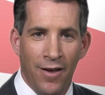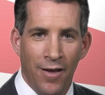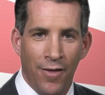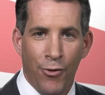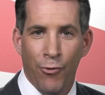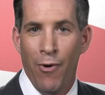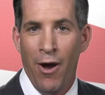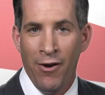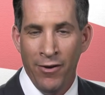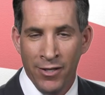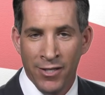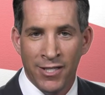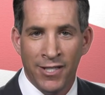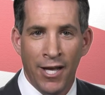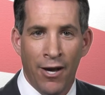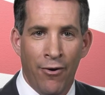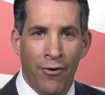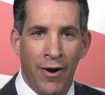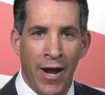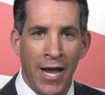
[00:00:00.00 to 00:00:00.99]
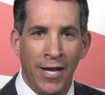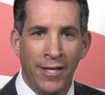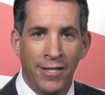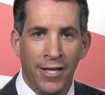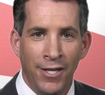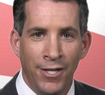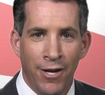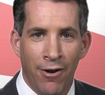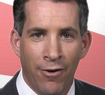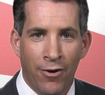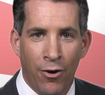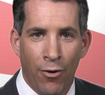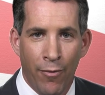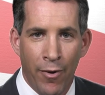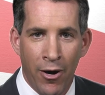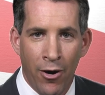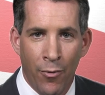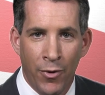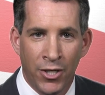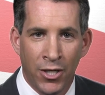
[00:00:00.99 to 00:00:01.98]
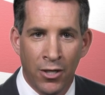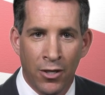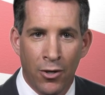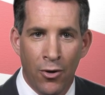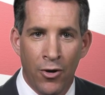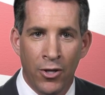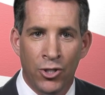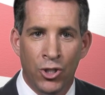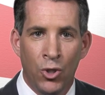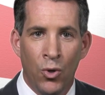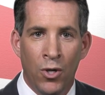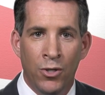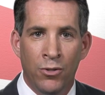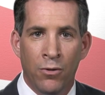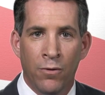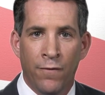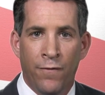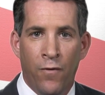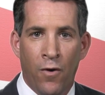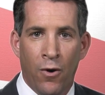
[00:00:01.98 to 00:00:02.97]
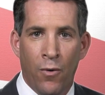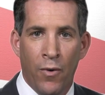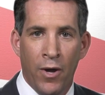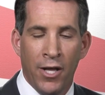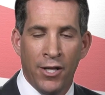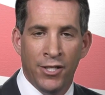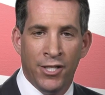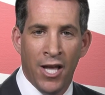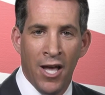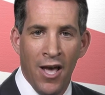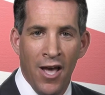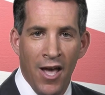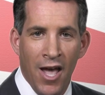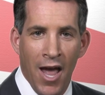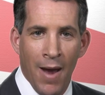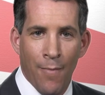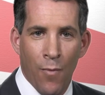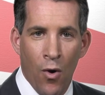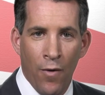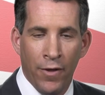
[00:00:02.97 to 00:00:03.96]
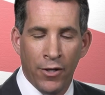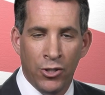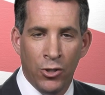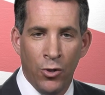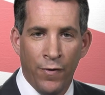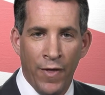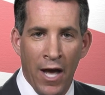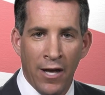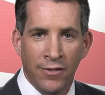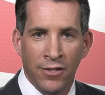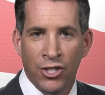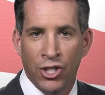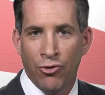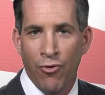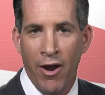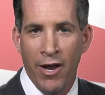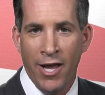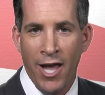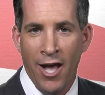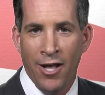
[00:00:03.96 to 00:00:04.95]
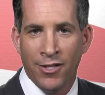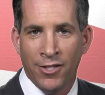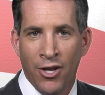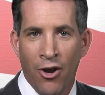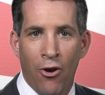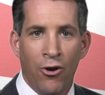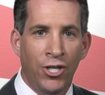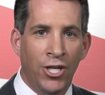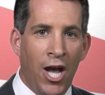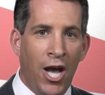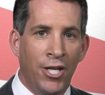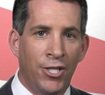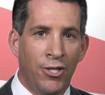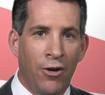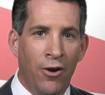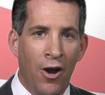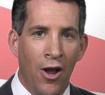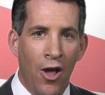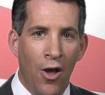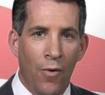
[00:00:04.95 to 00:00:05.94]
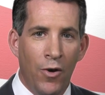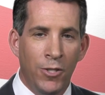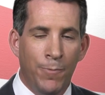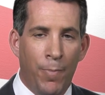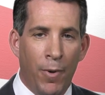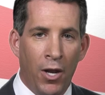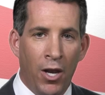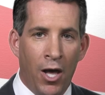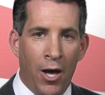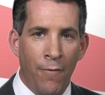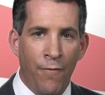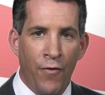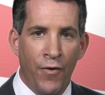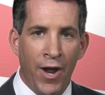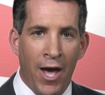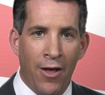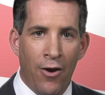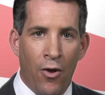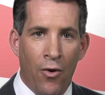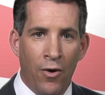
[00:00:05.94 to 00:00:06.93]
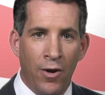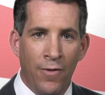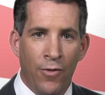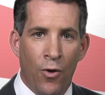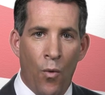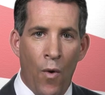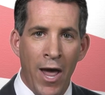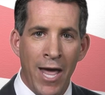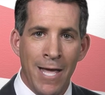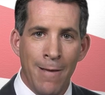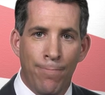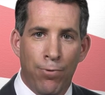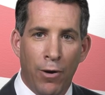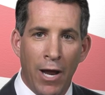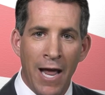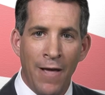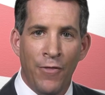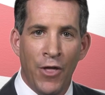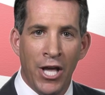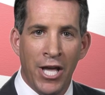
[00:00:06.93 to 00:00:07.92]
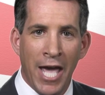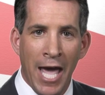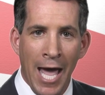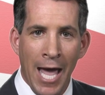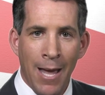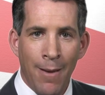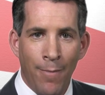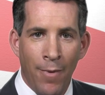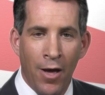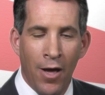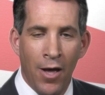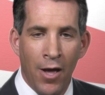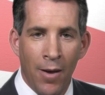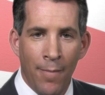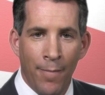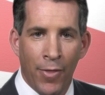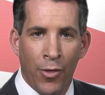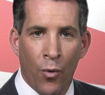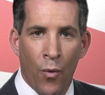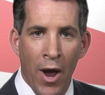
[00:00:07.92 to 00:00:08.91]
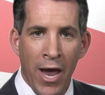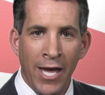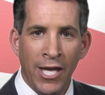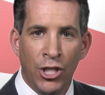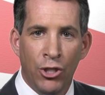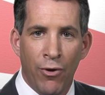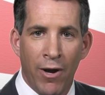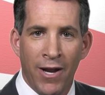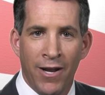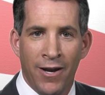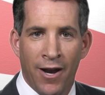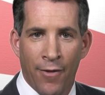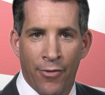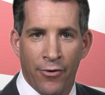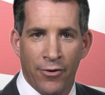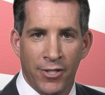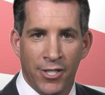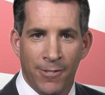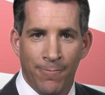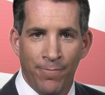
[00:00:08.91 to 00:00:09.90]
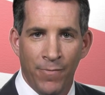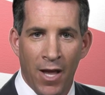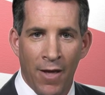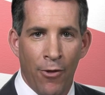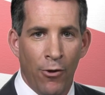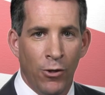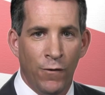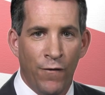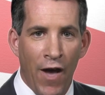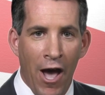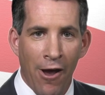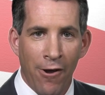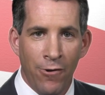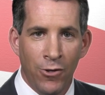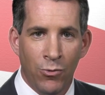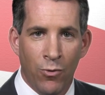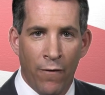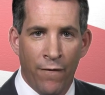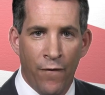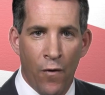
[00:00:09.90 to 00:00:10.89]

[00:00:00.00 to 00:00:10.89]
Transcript: Throughout his stellar 18-year career, which included 204 wins and more than 2,000 strikeouts, Hershiser was beloved for not only the way he played the game, but the way he treated others. And those values were